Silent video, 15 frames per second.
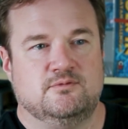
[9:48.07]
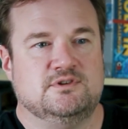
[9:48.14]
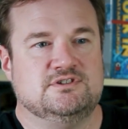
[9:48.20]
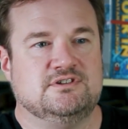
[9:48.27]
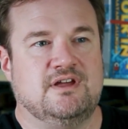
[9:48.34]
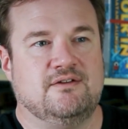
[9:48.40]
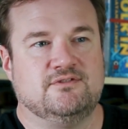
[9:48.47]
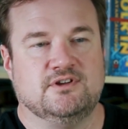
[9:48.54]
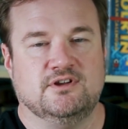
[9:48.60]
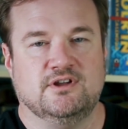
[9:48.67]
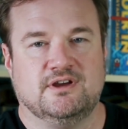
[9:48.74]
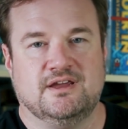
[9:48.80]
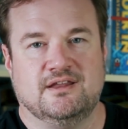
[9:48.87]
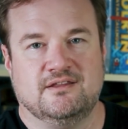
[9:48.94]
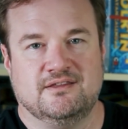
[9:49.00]
We just have to
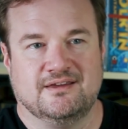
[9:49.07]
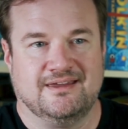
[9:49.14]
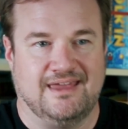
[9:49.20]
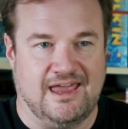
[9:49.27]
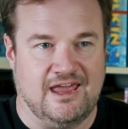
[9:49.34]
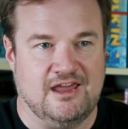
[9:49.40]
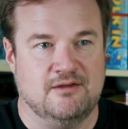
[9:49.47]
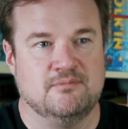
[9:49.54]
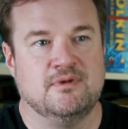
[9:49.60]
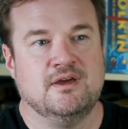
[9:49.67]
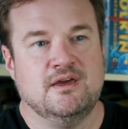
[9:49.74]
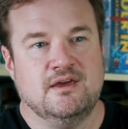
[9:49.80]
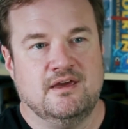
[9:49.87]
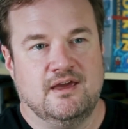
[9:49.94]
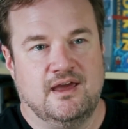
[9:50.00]
look at the game
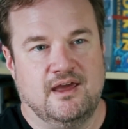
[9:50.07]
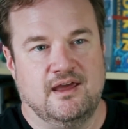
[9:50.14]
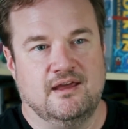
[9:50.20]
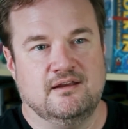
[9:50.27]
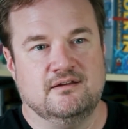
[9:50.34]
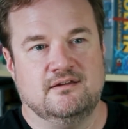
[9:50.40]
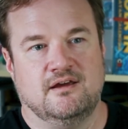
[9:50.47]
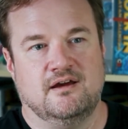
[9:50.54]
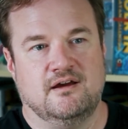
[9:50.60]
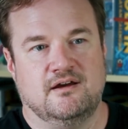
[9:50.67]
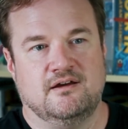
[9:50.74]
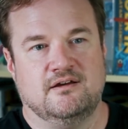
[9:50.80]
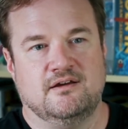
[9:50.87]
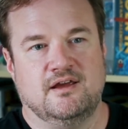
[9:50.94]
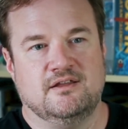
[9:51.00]
and
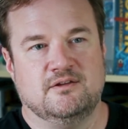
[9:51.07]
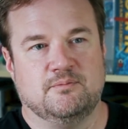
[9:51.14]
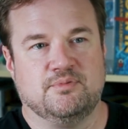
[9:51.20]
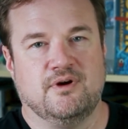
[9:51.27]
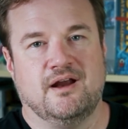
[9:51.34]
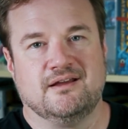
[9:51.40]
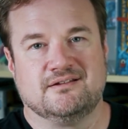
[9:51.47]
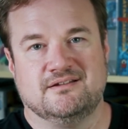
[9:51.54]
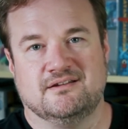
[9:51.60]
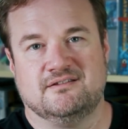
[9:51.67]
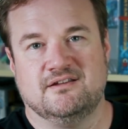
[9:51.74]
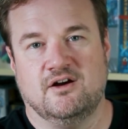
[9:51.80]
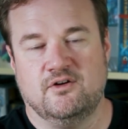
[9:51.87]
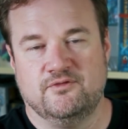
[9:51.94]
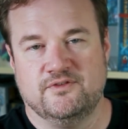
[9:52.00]
the product
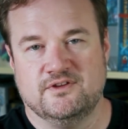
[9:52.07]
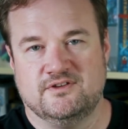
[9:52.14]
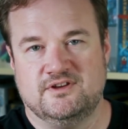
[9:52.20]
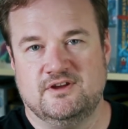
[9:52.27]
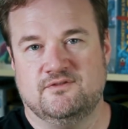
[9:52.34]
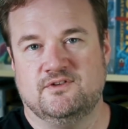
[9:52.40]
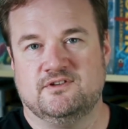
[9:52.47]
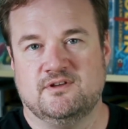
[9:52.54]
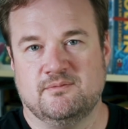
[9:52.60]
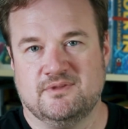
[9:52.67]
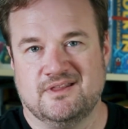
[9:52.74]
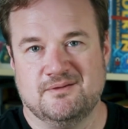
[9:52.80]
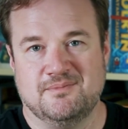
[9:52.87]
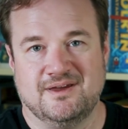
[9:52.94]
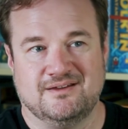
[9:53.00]
itself and see if it's
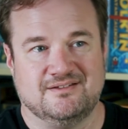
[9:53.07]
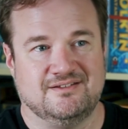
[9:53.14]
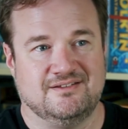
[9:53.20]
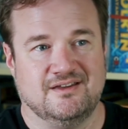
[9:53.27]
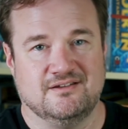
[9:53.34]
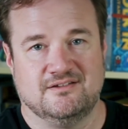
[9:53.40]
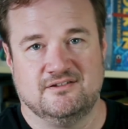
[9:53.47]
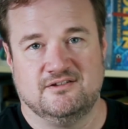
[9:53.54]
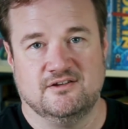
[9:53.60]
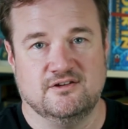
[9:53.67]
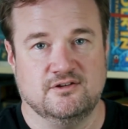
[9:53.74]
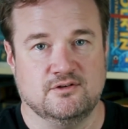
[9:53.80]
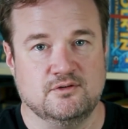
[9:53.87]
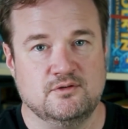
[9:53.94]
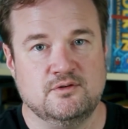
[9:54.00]
something that makes sense to
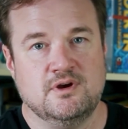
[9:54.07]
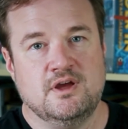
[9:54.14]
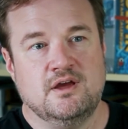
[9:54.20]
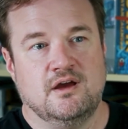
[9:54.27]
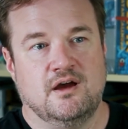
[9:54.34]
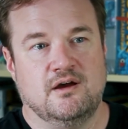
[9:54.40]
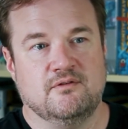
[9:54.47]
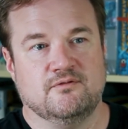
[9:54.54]
do